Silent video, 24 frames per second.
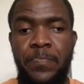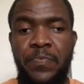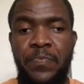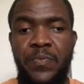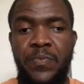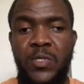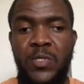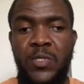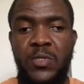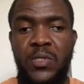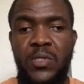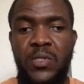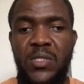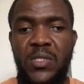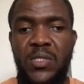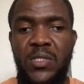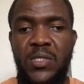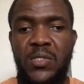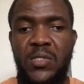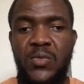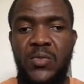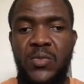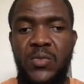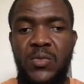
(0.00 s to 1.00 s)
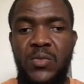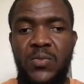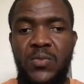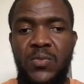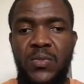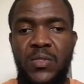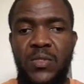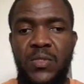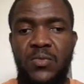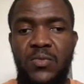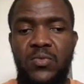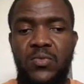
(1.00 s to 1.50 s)
create a new
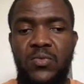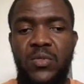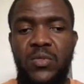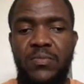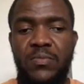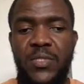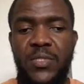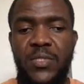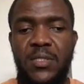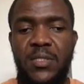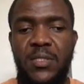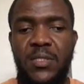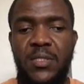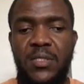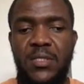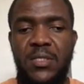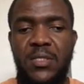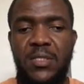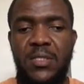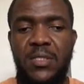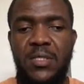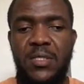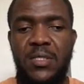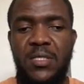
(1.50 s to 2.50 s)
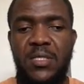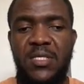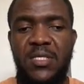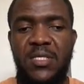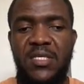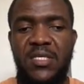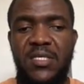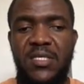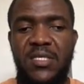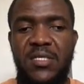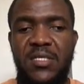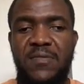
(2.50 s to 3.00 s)
file requirement. Okay, I
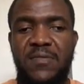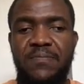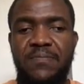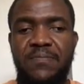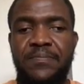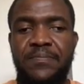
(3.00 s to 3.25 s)
did it.